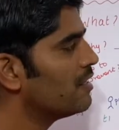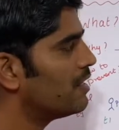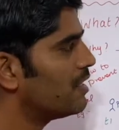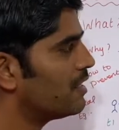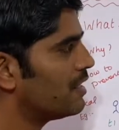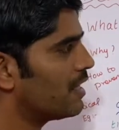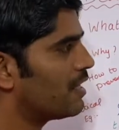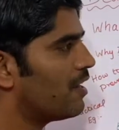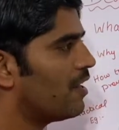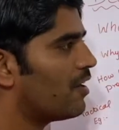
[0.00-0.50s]

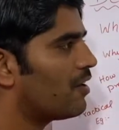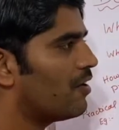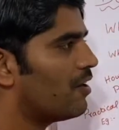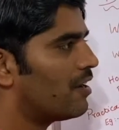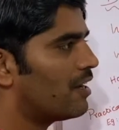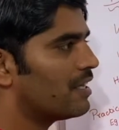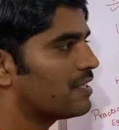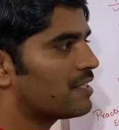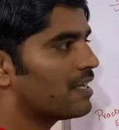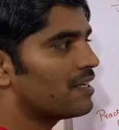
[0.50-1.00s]
Deadlock or
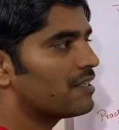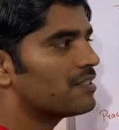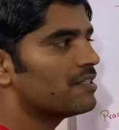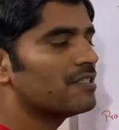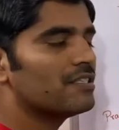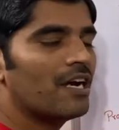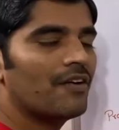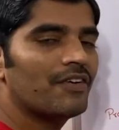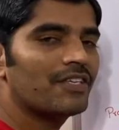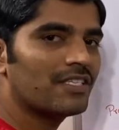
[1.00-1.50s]
race condition in
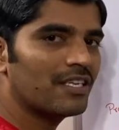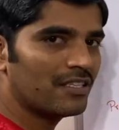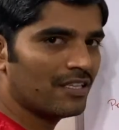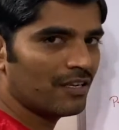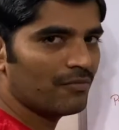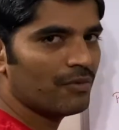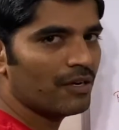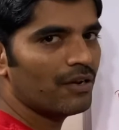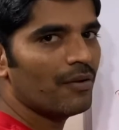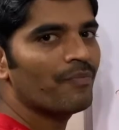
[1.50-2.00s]
Java is
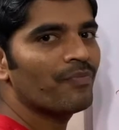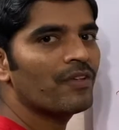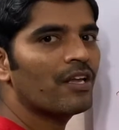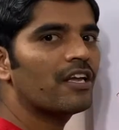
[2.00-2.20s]
nothing but,